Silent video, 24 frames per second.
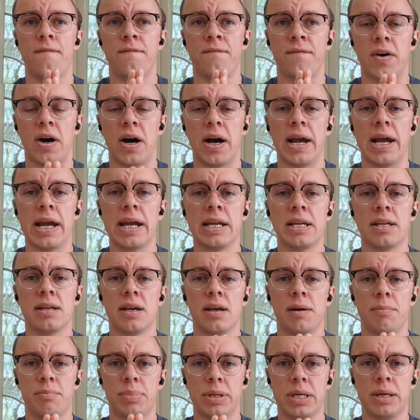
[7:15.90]
find
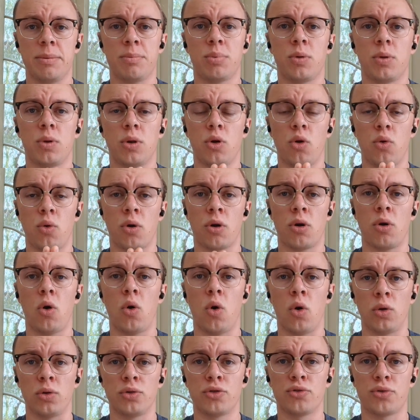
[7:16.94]
people who are
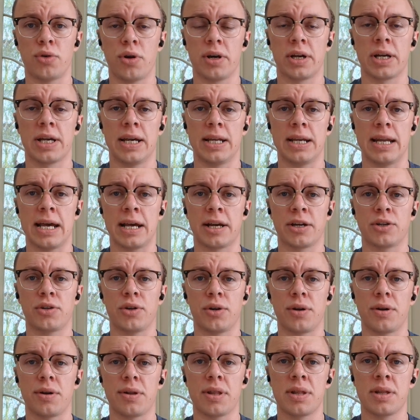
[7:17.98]
ultra
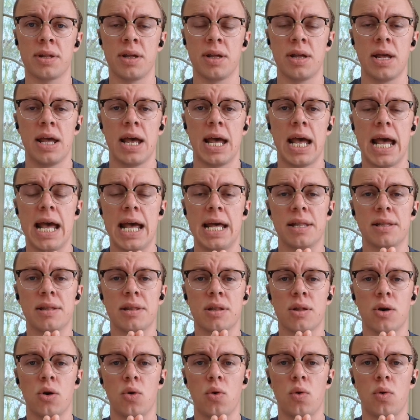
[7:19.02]
connectors. And
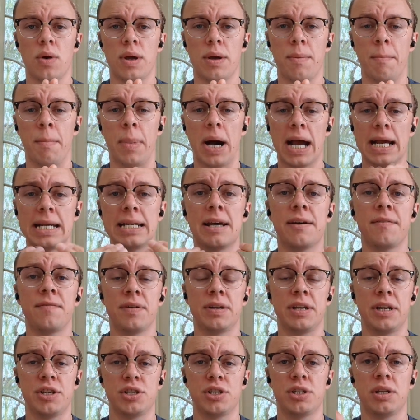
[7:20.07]
so my
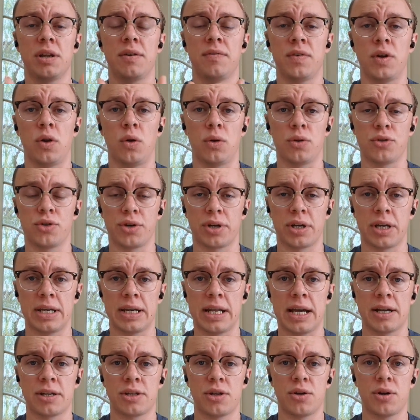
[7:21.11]
definition of an ultra
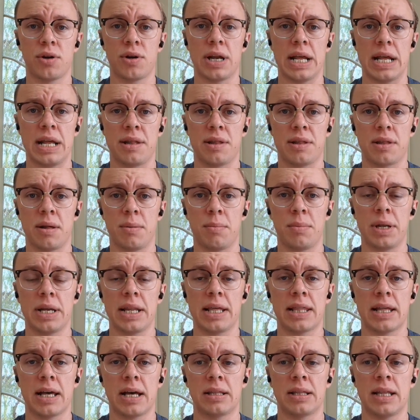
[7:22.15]
connector is somebody
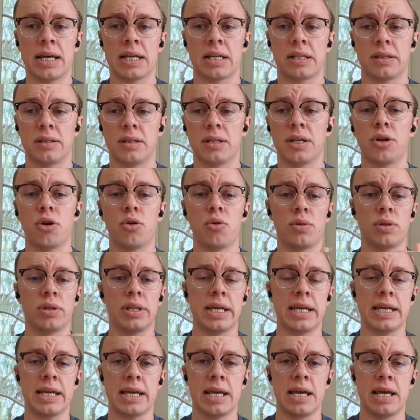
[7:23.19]
that like
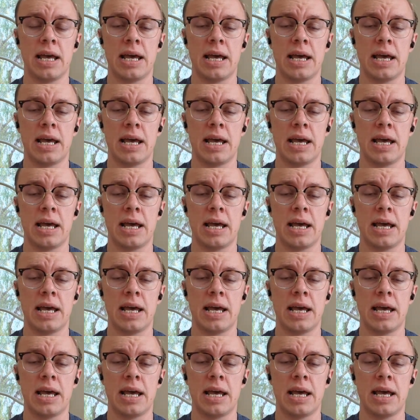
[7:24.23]
literally